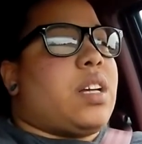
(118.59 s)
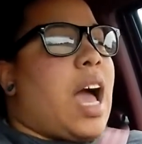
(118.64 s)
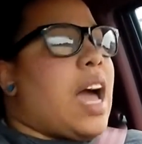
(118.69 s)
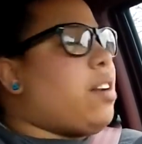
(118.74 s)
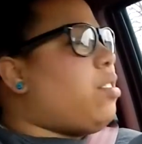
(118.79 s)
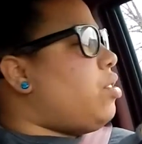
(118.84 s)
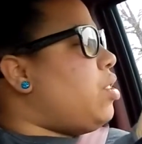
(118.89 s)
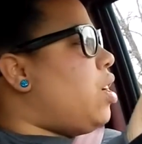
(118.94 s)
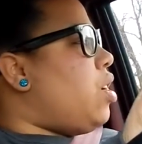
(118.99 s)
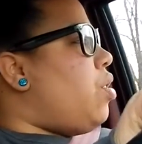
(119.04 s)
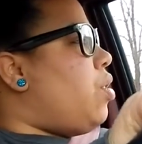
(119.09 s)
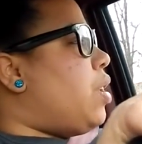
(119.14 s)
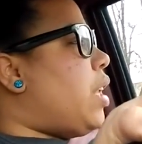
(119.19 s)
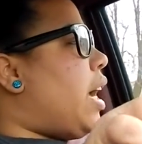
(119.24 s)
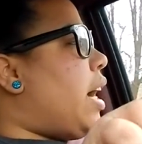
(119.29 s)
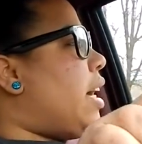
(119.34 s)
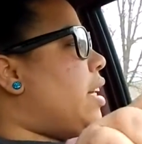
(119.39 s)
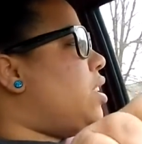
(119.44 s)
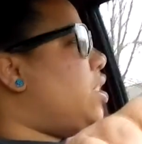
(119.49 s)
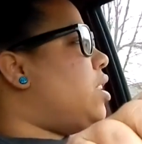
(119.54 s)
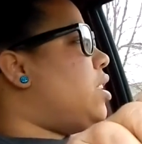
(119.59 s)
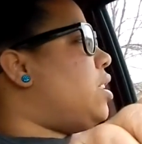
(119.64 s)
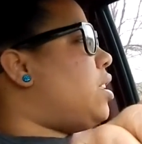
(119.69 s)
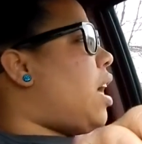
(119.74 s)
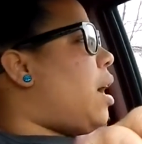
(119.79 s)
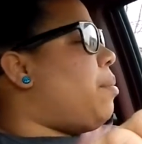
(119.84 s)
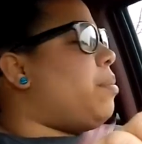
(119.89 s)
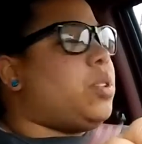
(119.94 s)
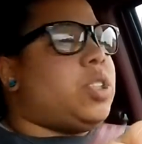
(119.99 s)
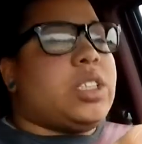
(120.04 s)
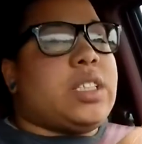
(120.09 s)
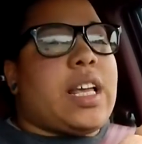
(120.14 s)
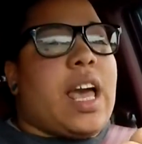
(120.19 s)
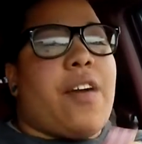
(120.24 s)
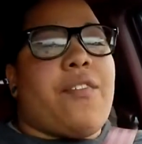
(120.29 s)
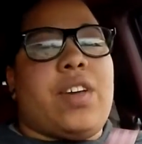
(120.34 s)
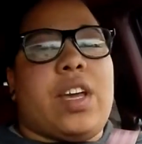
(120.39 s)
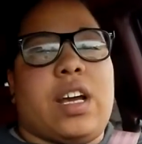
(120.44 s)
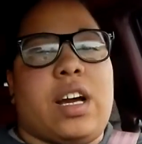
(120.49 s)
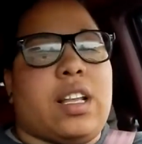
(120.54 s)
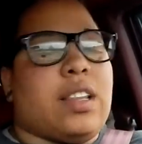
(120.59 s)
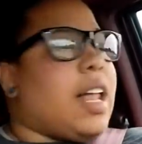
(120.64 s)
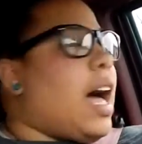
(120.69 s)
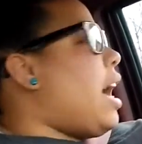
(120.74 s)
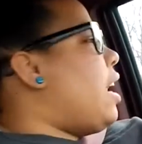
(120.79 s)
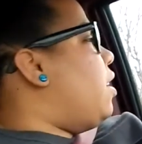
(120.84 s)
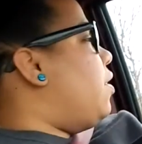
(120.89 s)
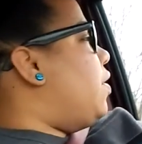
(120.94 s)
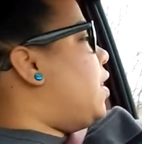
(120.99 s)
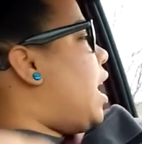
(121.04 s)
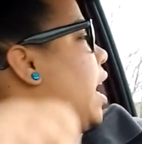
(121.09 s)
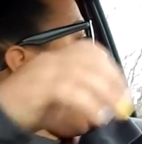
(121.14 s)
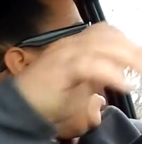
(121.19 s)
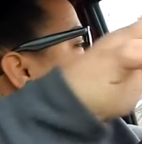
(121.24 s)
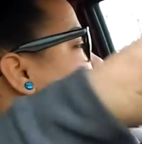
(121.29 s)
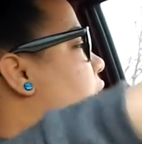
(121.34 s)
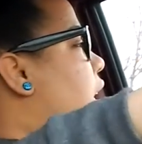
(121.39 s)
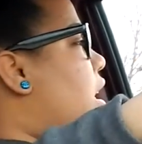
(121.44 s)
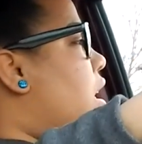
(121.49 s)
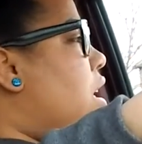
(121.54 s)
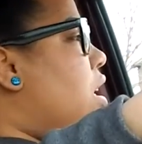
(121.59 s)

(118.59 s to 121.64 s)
I don't know, like, I'm just having a lot of like